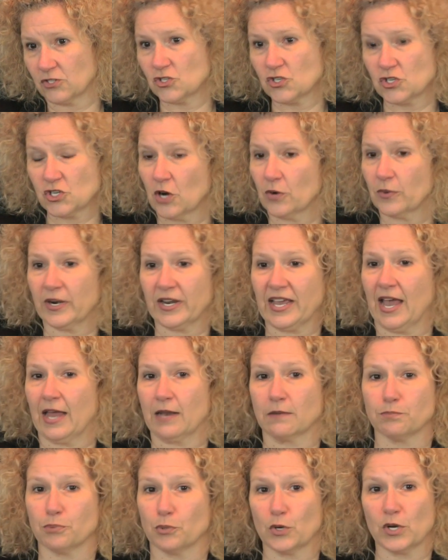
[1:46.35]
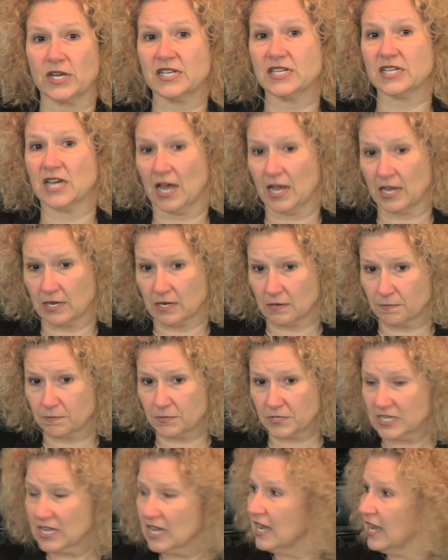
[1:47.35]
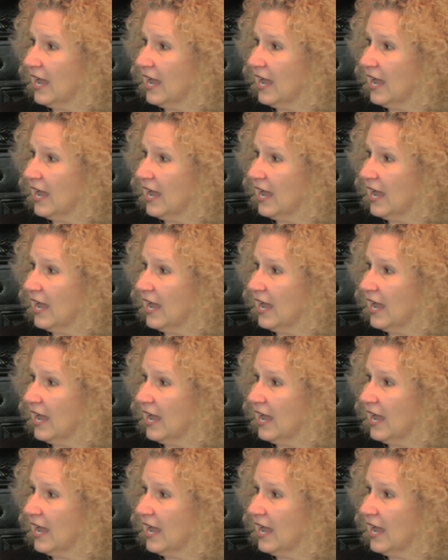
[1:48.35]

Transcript: she already had pre-typed,